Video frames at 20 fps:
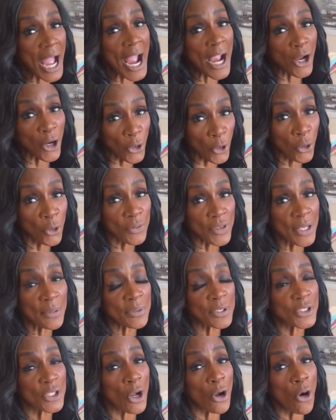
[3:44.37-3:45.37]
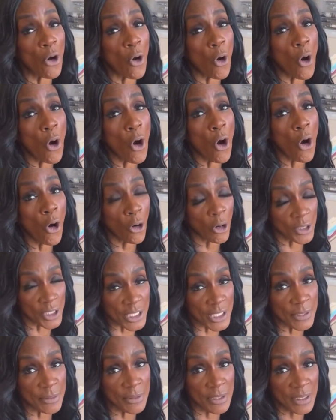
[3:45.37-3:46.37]
I heard that was the
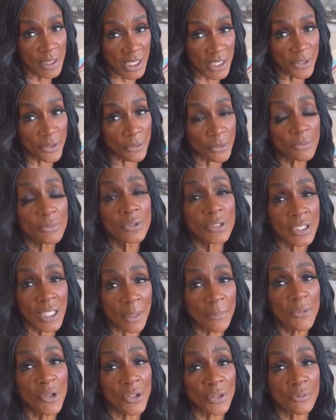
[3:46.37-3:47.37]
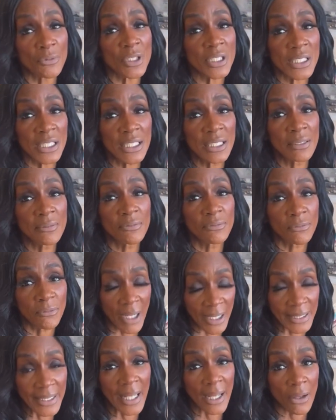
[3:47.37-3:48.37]
hardest needle that I'm going to receive
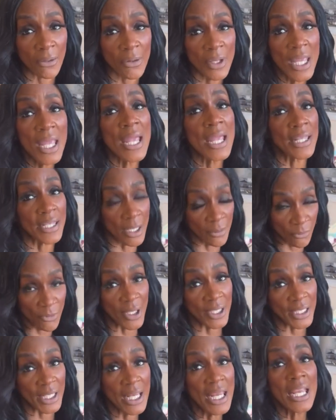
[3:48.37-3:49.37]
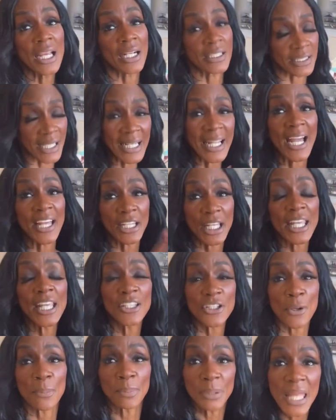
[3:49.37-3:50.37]
right now, and I'm ready because I got to
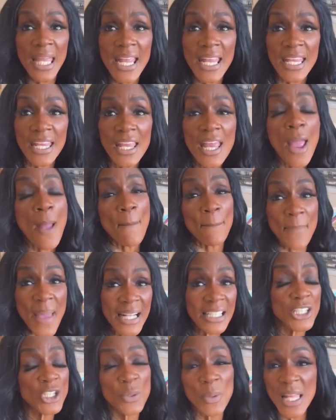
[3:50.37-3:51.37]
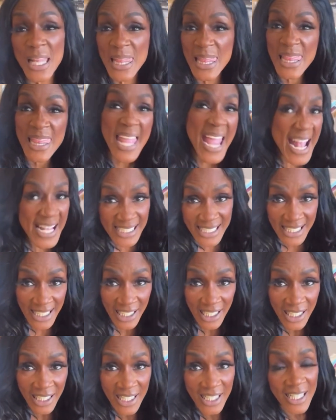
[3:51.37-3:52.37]
catch a plane back to
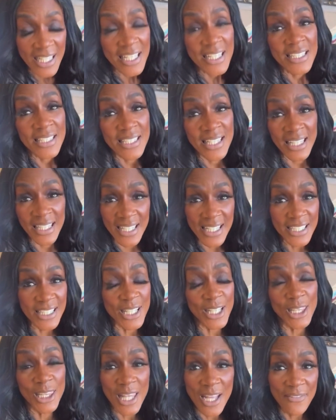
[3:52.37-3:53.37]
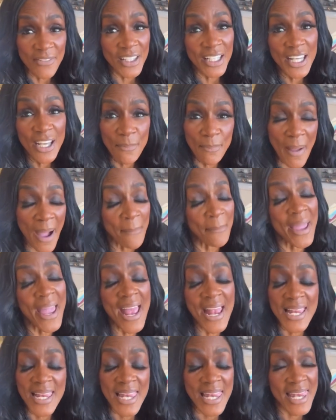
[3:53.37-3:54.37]
Atlanta to get to Love and Hip Hop
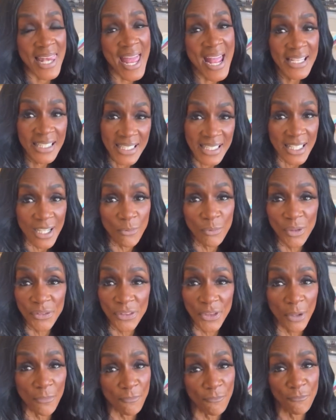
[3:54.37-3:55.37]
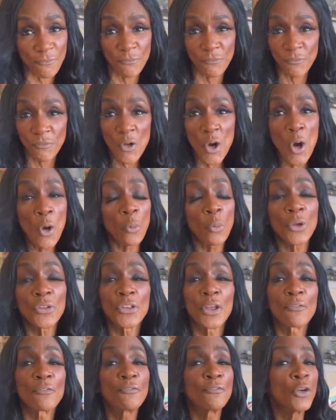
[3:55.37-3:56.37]
Atlanta with the
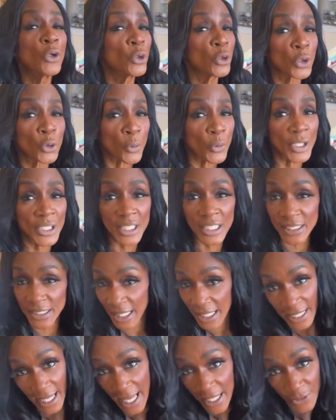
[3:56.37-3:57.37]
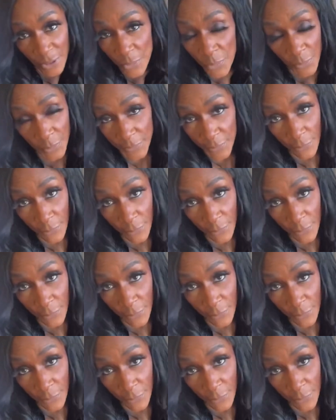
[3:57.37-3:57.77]
with the foolery that they got going on.